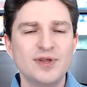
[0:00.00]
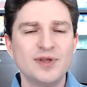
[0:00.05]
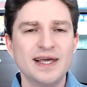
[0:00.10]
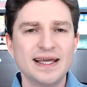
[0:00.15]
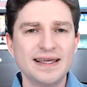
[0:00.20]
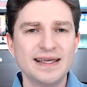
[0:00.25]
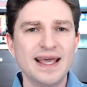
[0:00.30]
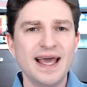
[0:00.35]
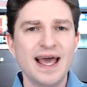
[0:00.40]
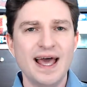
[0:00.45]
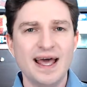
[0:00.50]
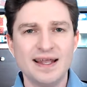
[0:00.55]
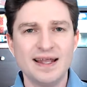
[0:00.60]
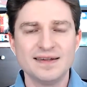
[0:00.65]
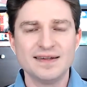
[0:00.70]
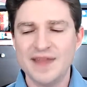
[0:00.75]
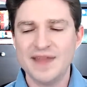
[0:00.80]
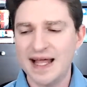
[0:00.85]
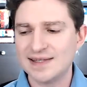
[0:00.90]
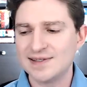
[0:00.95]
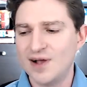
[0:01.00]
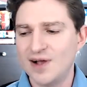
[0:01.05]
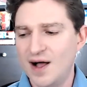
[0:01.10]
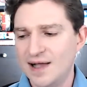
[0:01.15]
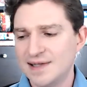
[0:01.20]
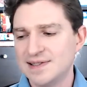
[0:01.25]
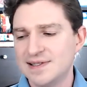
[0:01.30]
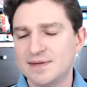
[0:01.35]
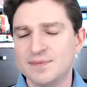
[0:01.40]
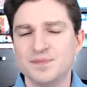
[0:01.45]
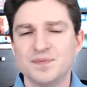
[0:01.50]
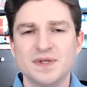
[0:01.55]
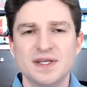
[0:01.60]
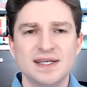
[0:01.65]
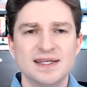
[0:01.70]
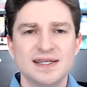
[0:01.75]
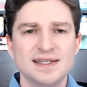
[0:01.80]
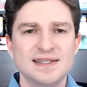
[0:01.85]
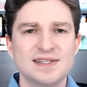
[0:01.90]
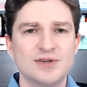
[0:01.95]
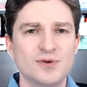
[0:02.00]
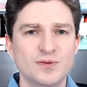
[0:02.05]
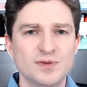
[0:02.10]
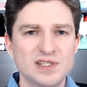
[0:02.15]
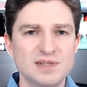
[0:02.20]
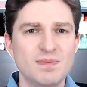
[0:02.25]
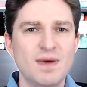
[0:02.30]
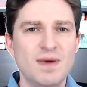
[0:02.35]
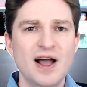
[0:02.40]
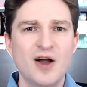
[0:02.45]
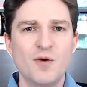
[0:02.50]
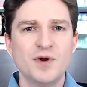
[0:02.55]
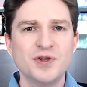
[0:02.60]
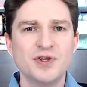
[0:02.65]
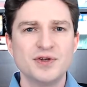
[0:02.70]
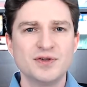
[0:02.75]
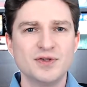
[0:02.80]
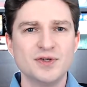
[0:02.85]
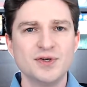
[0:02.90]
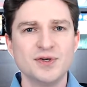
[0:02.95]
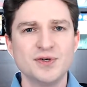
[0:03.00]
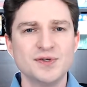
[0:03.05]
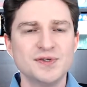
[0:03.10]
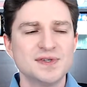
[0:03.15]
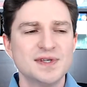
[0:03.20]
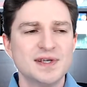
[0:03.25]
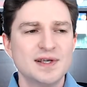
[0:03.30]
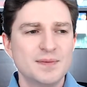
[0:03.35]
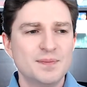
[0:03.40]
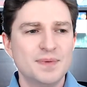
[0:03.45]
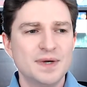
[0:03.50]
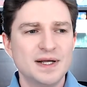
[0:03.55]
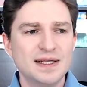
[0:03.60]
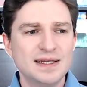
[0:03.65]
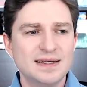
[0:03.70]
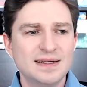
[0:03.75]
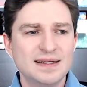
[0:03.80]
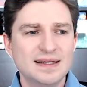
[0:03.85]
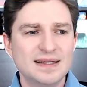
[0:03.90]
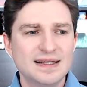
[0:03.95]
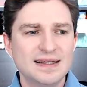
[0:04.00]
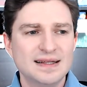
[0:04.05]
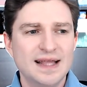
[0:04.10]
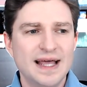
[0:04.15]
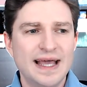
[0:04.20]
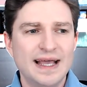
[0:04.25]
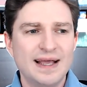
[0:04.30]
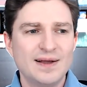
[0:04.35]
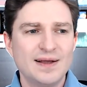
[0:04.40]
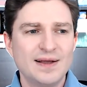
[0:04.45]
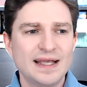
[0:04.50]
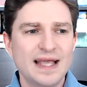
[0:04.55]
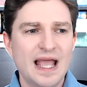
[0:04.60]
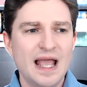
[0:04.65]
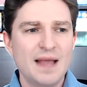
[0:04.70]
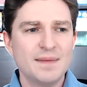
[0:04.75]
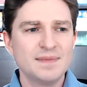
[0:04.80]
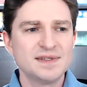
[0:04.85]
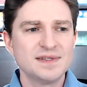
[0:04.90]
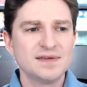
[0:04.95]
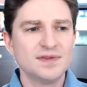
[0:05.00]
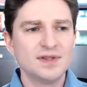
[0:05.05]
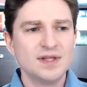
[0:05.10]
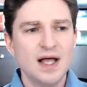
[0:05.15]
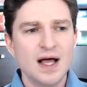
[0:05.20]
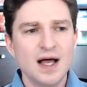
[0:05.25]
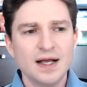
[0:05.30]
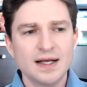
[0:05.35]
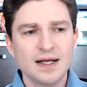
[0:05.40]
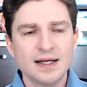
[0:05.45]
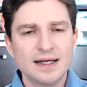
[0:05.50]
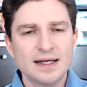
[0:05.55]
again. That's awesome. So smile when you lose. But like games of luck,